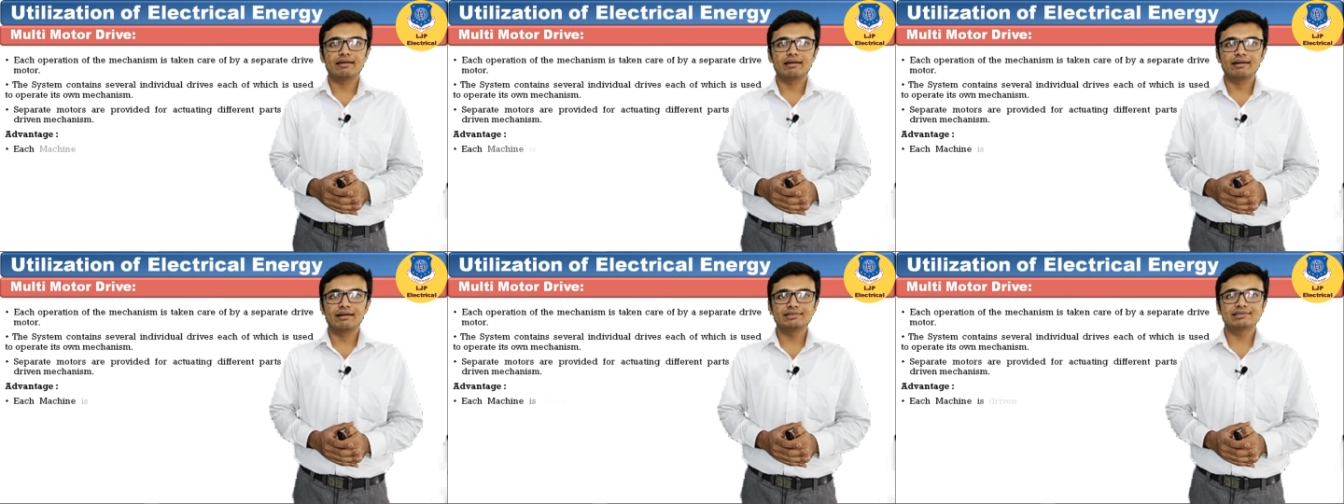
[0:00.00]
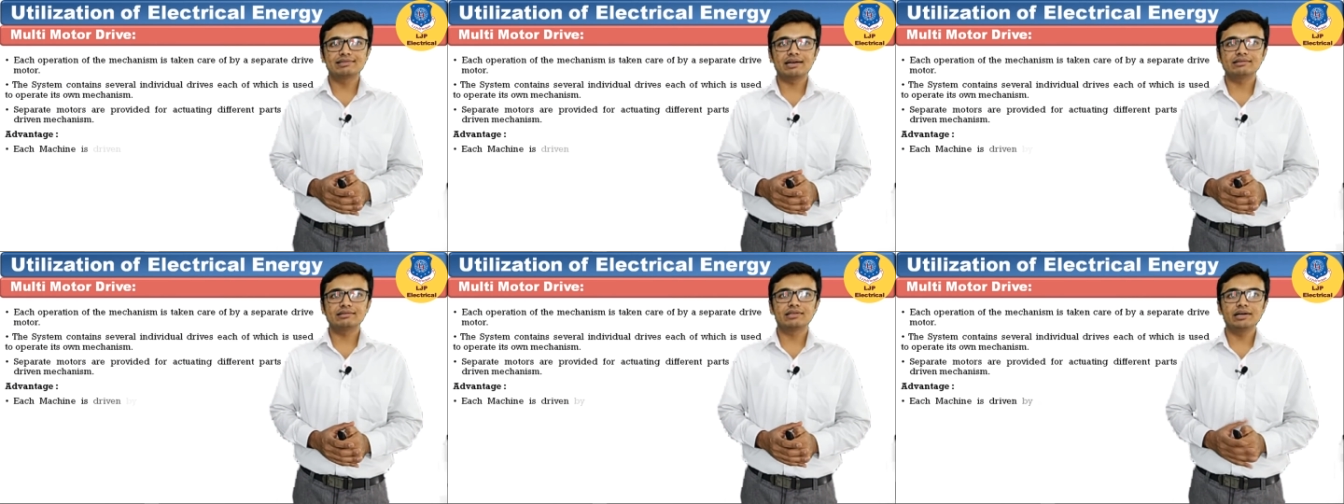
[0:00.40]
It is
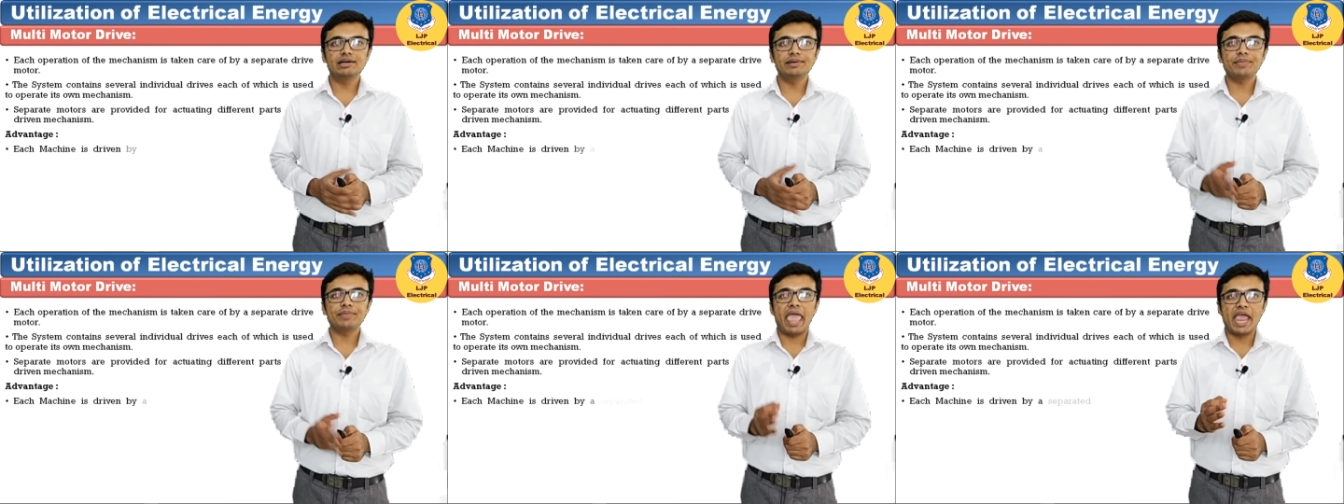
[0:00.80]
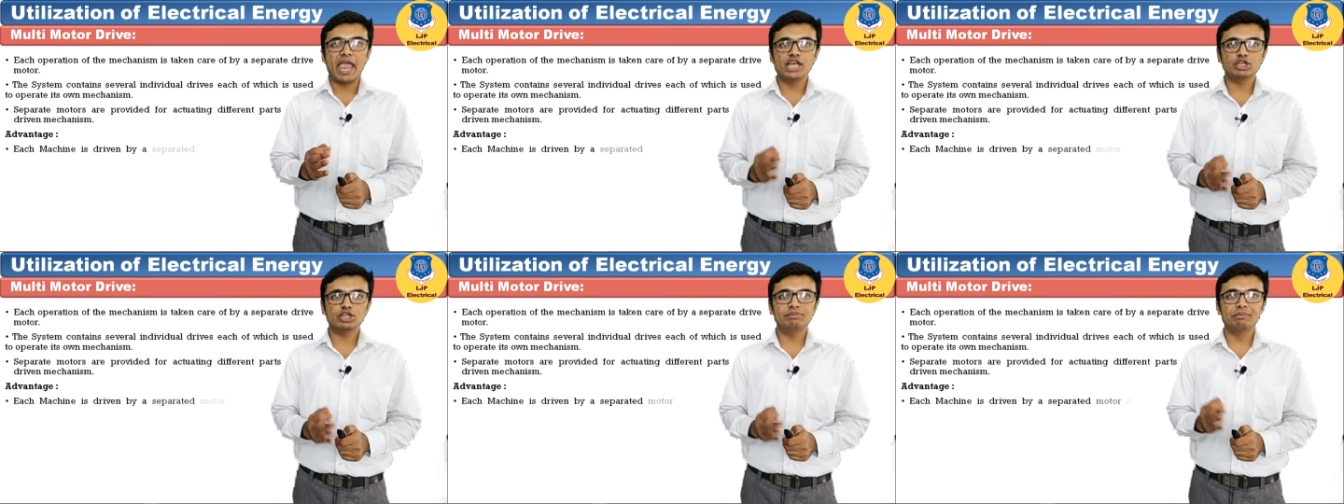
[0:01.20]
that
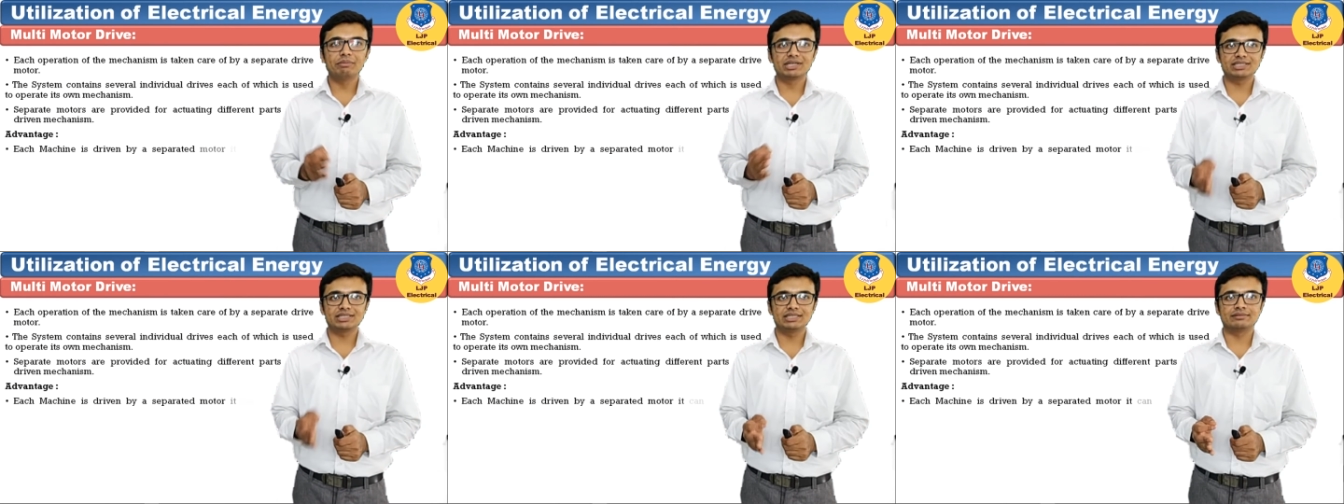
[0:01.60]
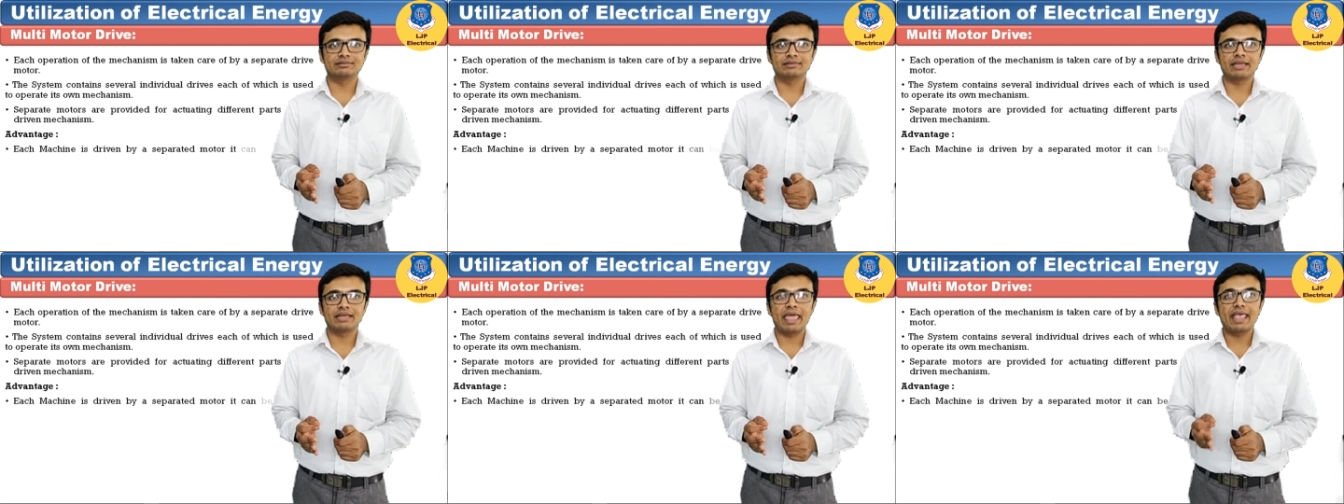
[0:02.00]
each of the machine
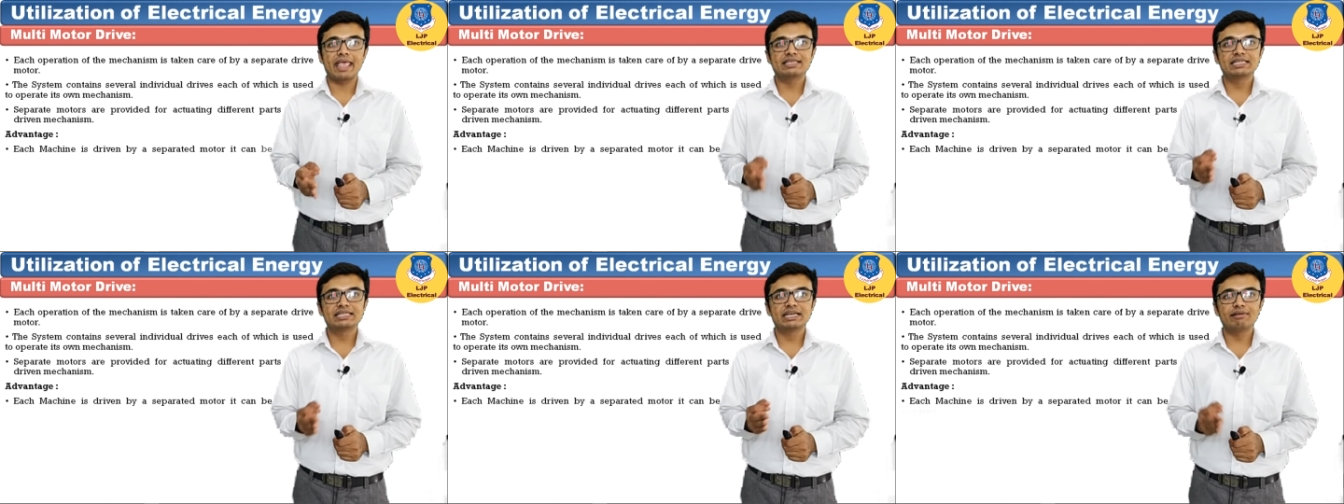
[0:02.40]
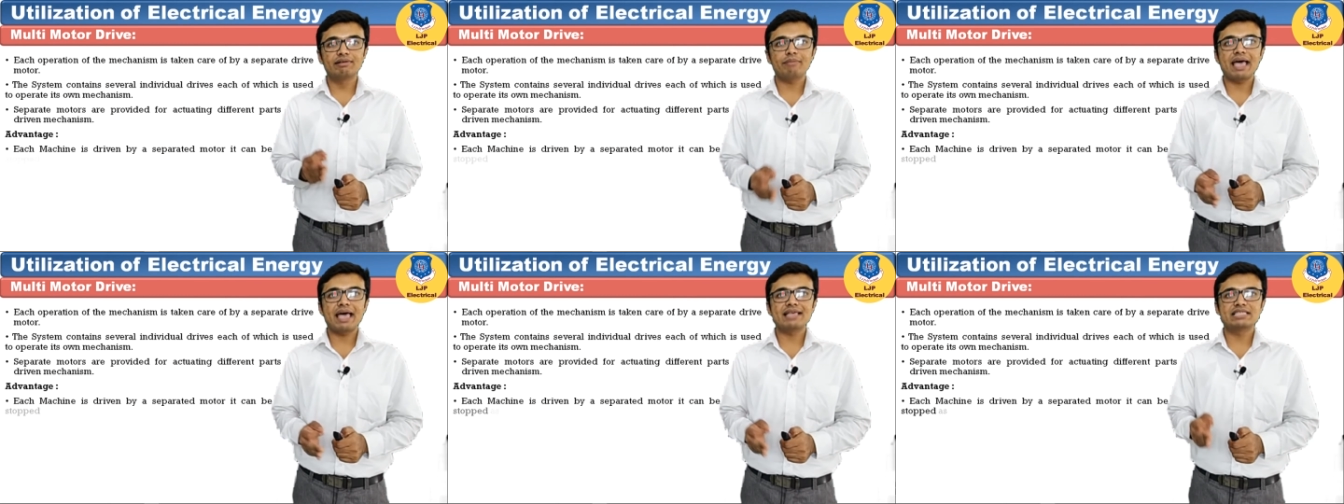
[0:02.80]
is driven
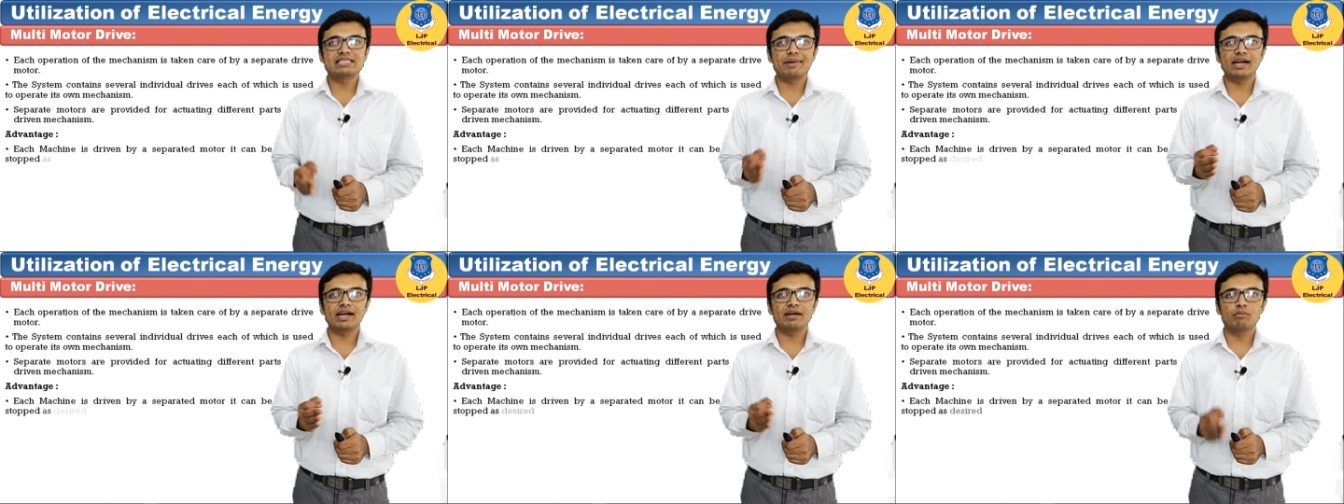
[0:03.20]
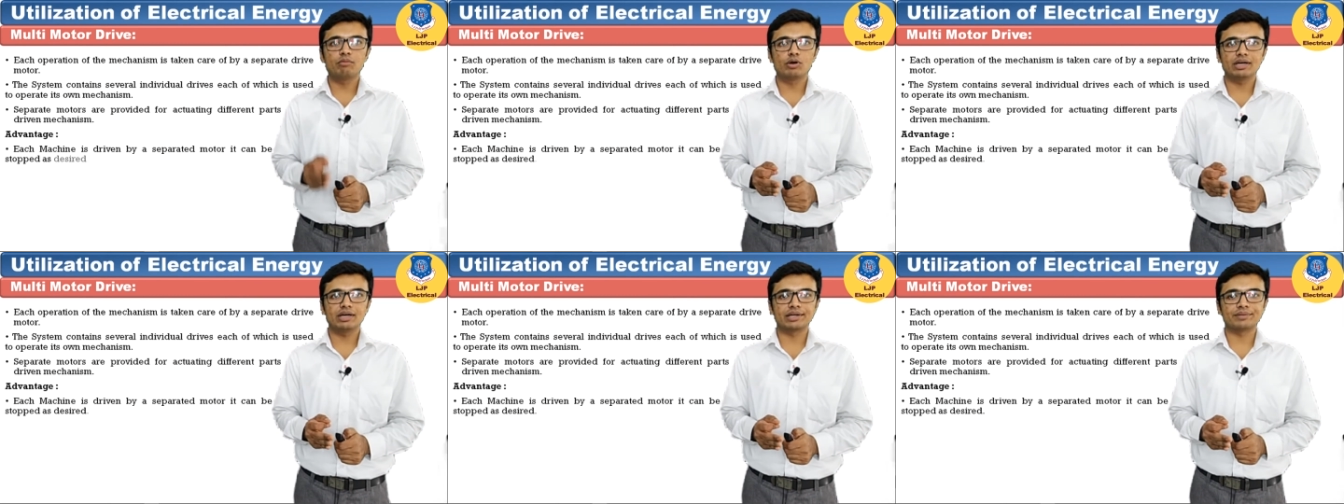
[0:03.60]
by a separated
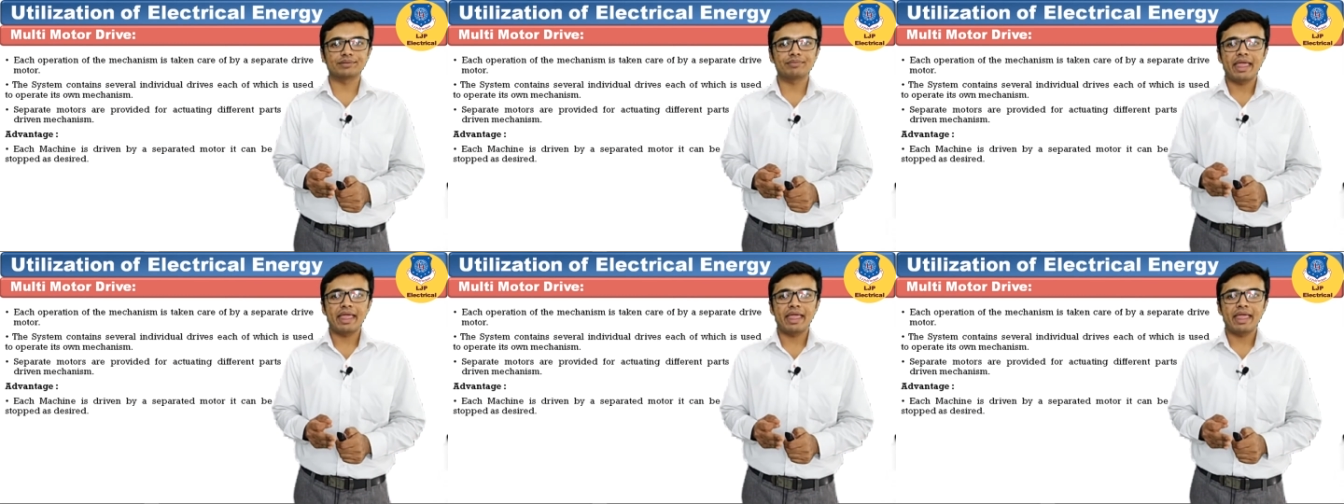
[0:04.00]
motor.